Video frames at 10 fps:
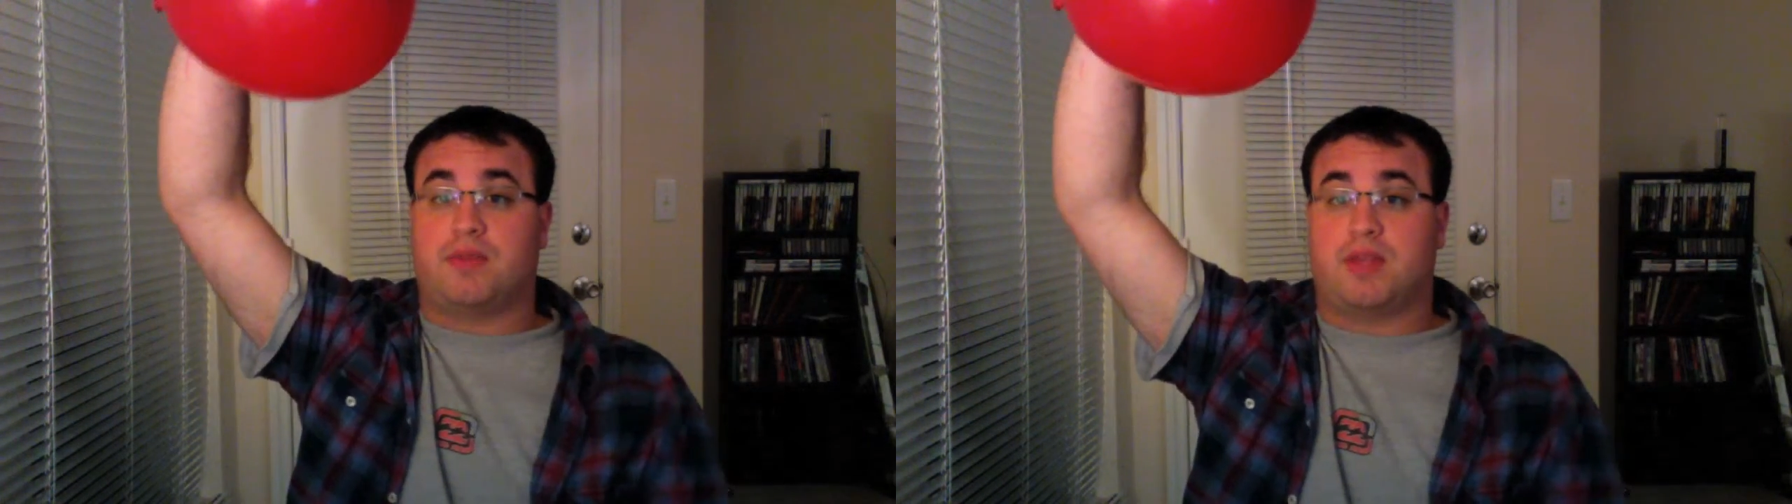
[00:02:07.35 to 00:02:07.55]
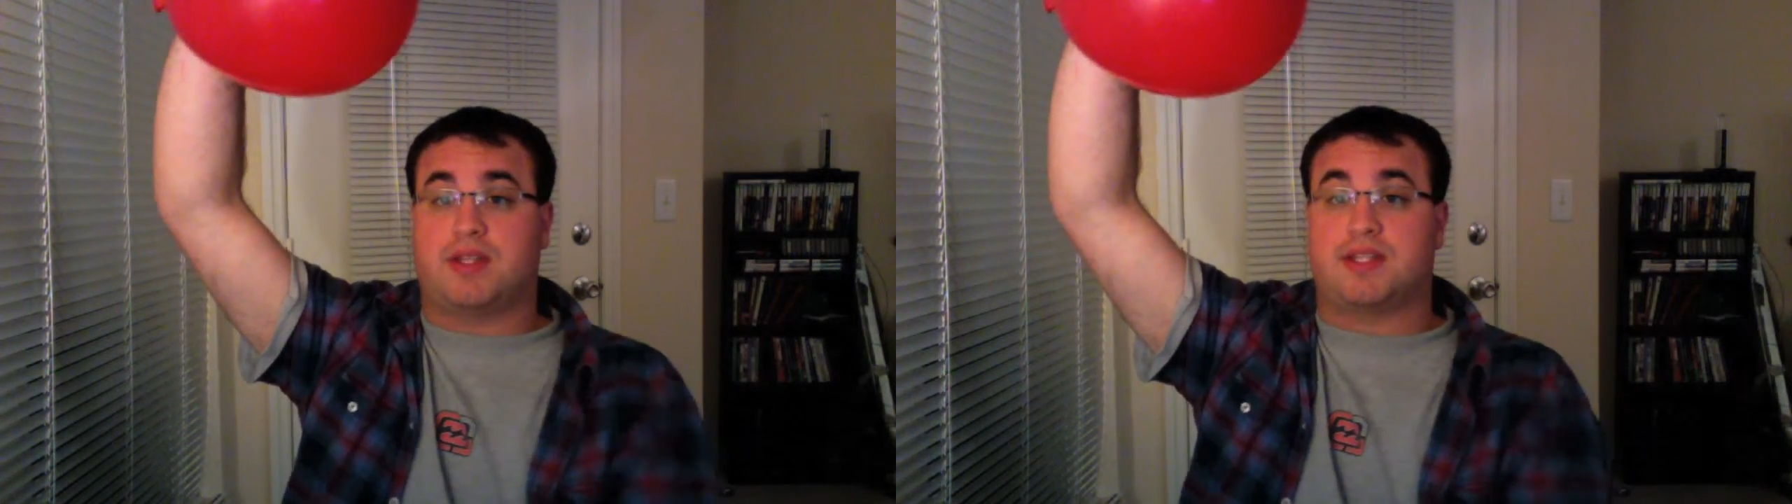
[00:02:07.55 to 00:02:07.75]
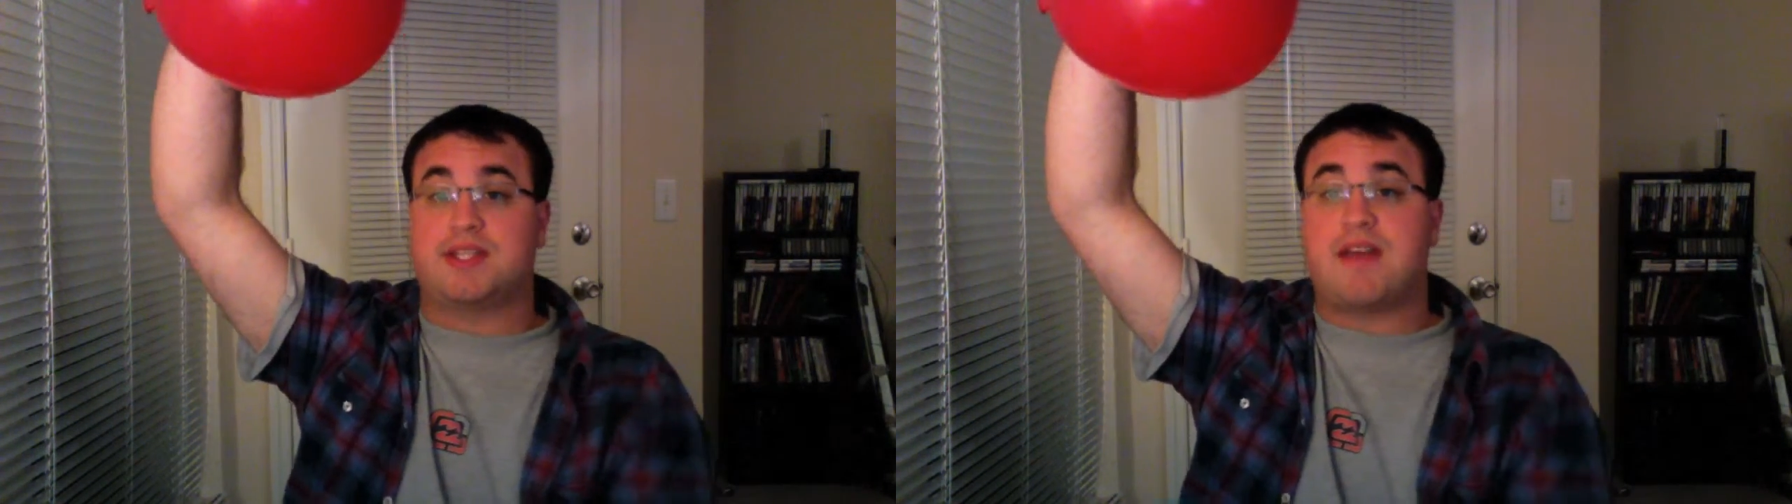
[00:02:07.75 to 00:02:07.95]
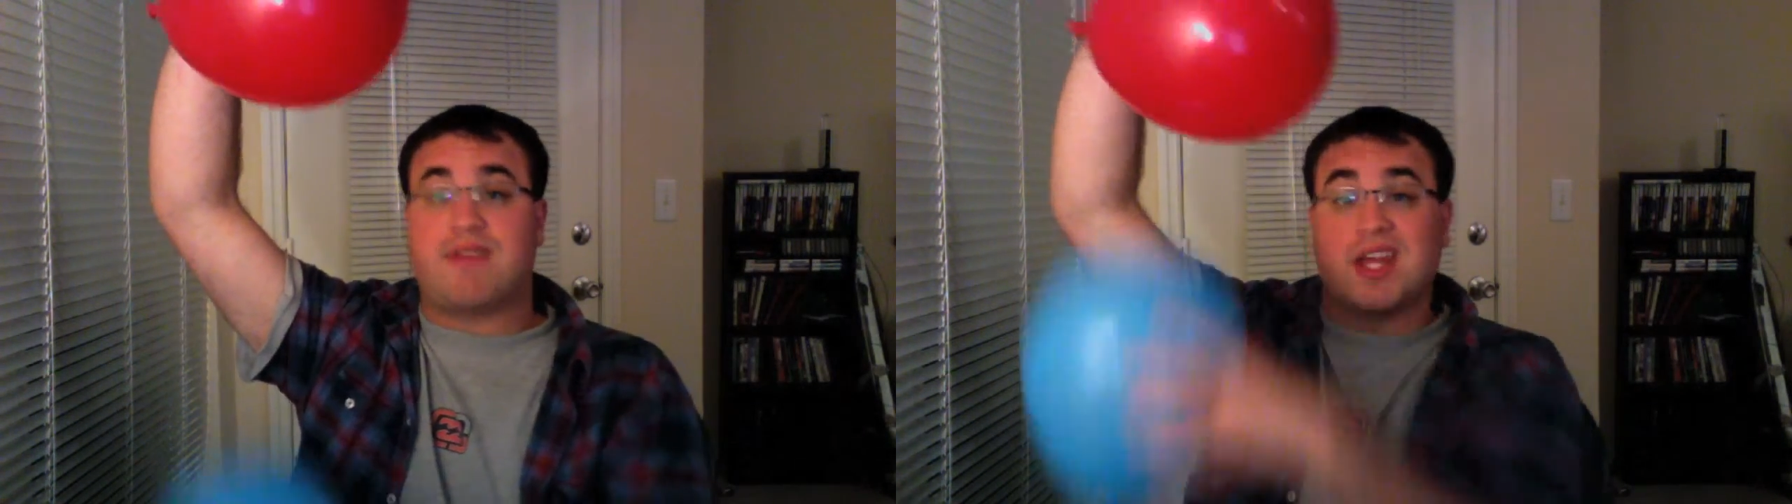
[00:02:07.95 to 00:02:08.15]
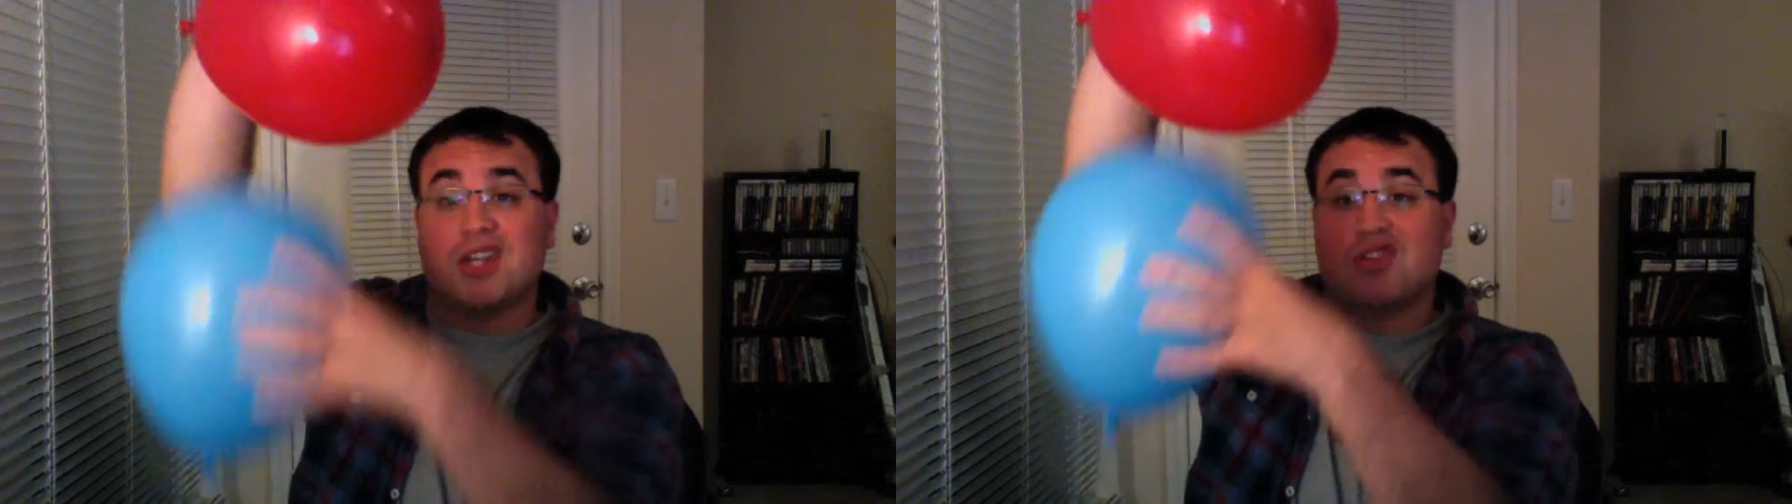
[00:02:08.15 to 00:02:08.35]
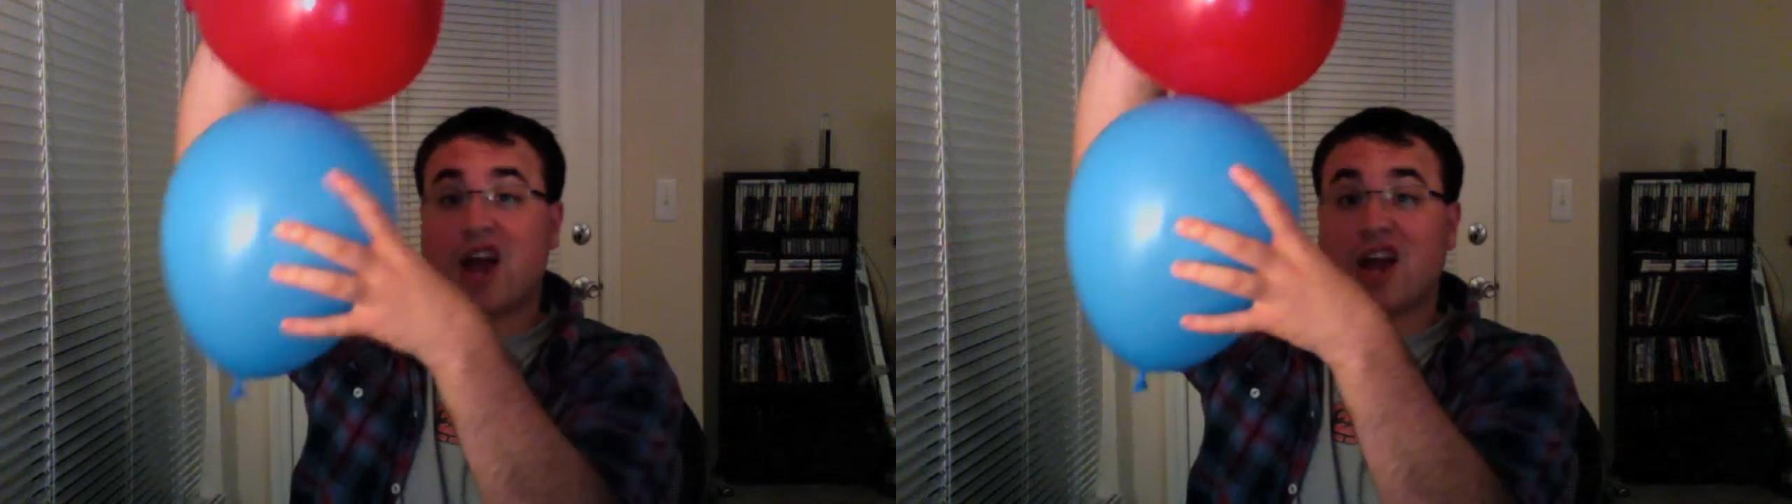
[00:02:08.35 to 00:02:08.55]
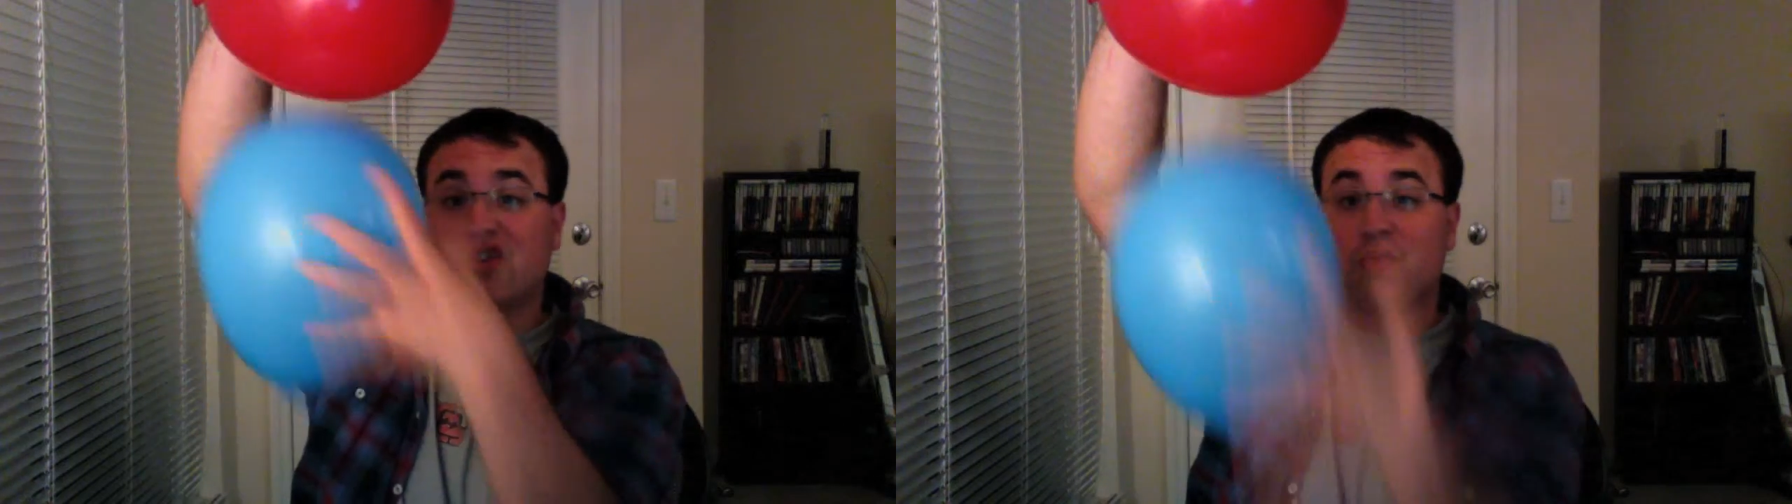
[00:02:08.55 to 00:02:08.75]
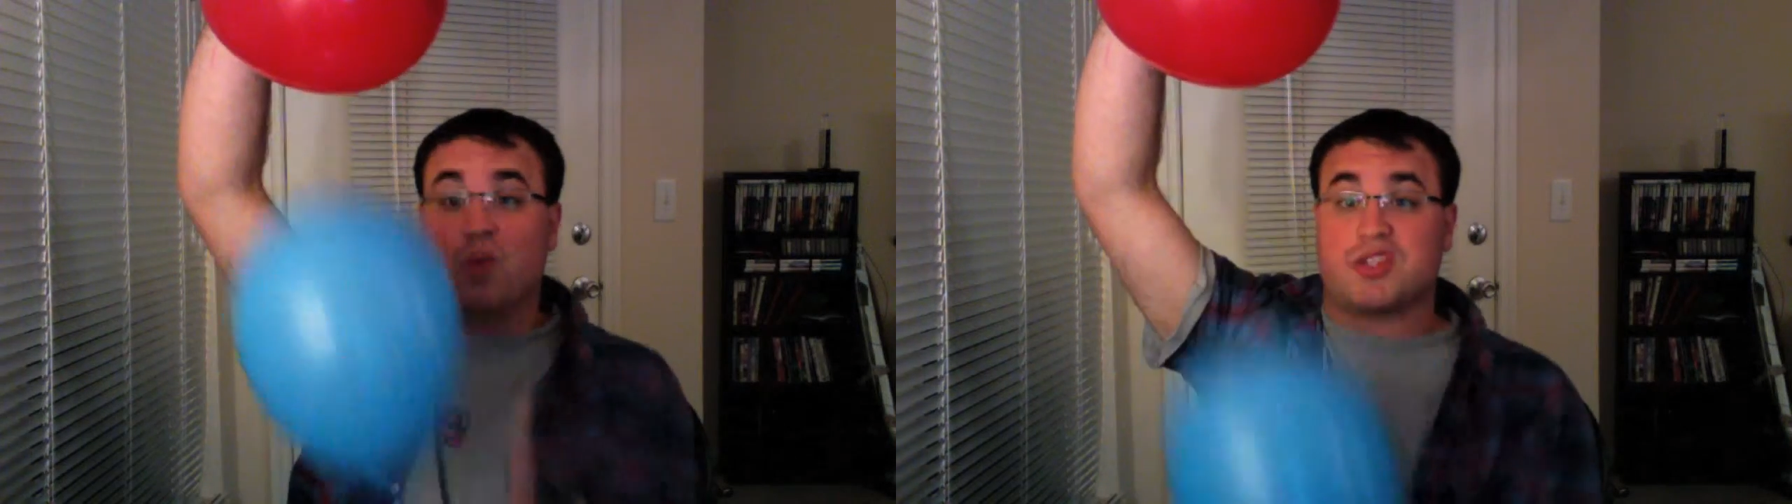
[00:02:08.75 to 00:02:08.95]
It doesn't have any
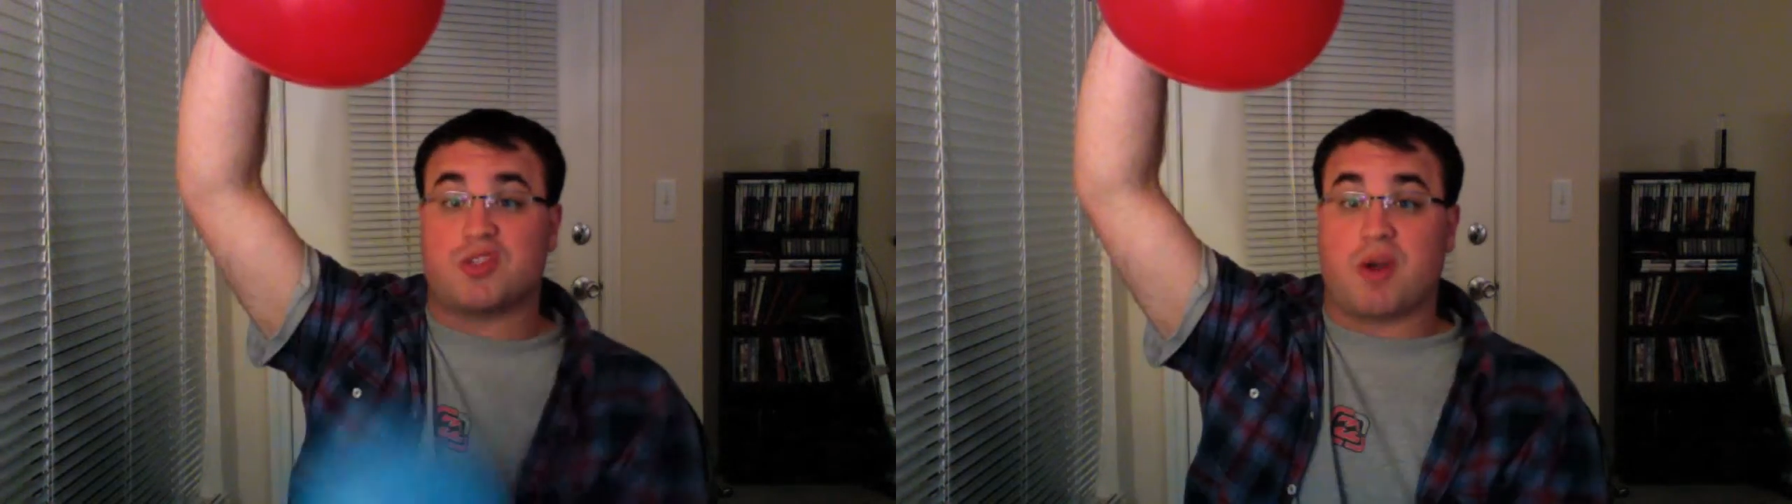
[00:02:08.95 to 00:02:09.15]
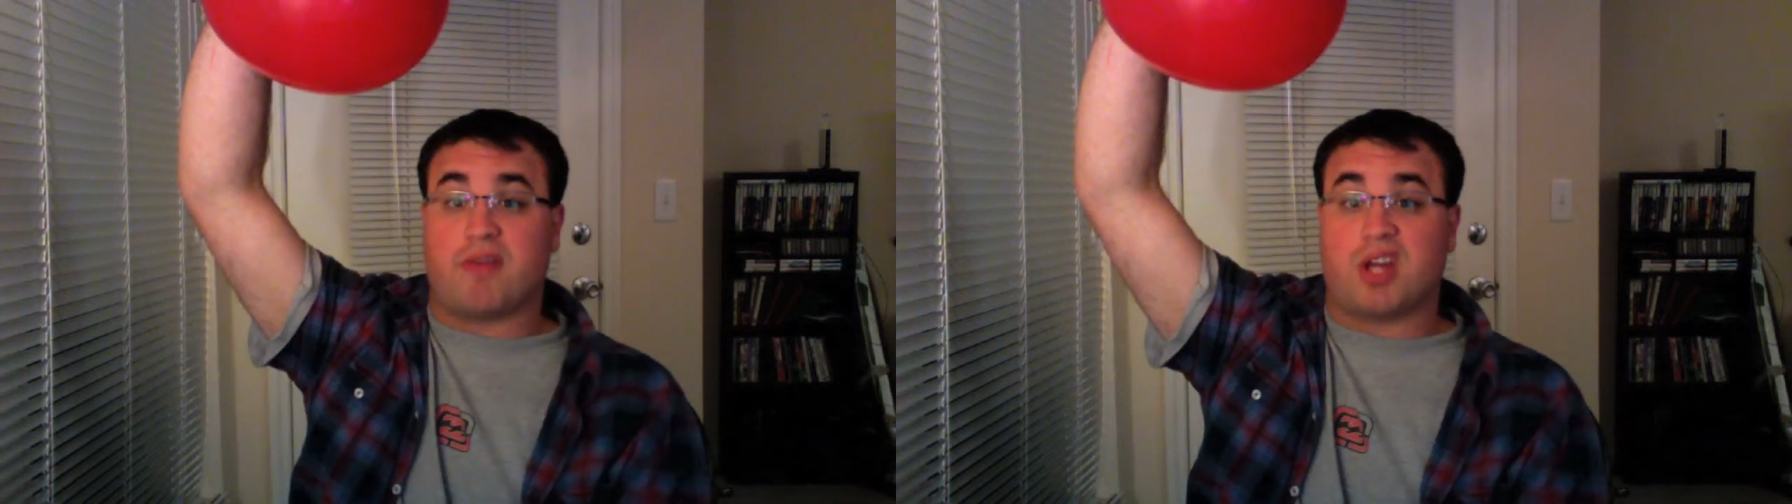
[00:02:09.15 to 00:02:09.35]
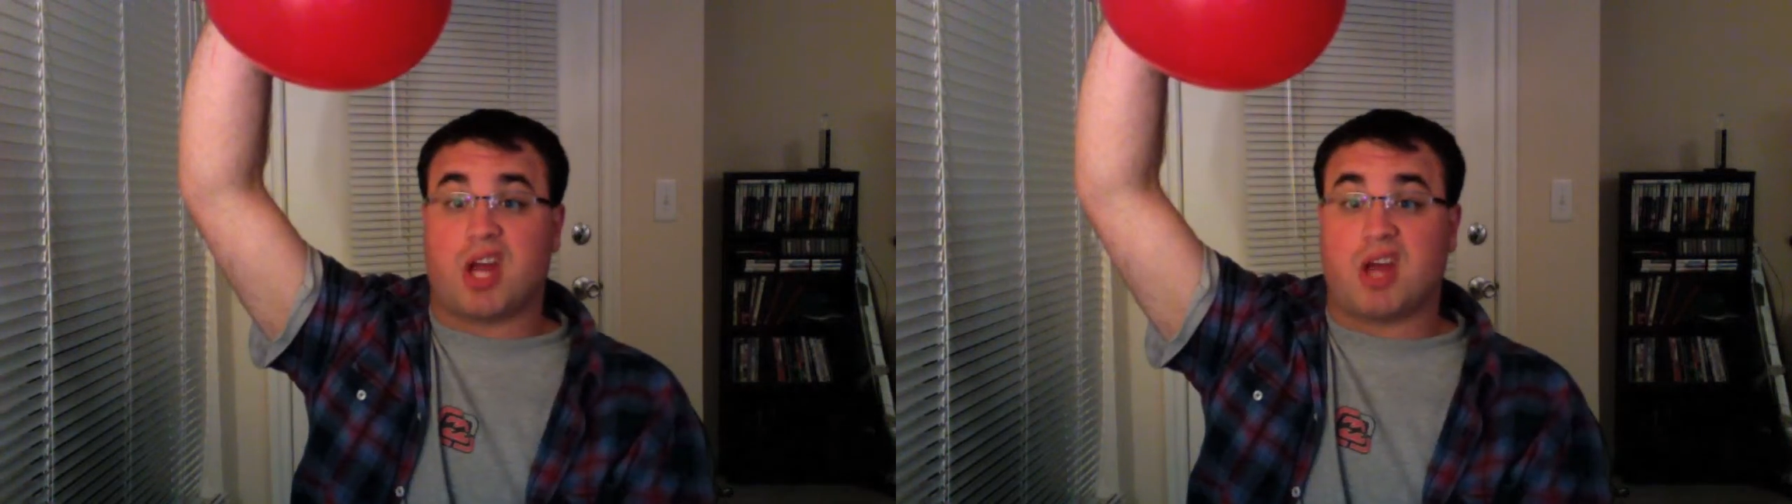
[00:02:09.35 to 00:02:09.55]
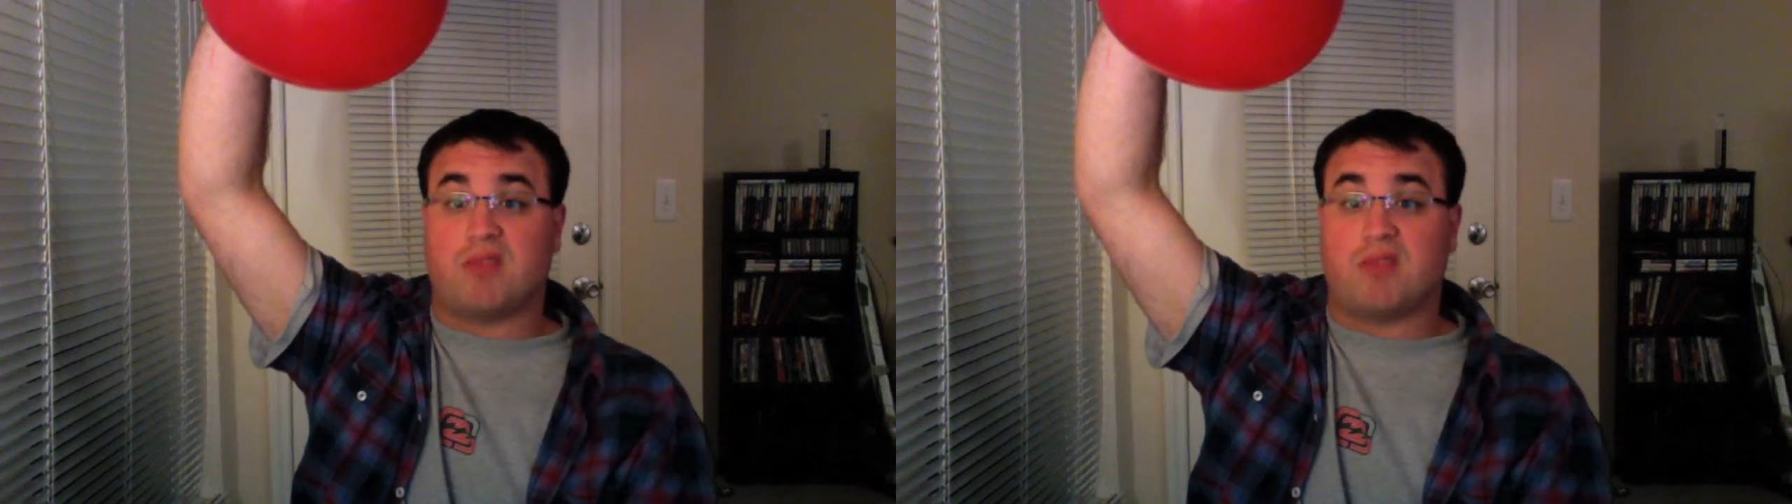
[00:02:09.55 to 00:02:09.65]
attraction whatsoever yet,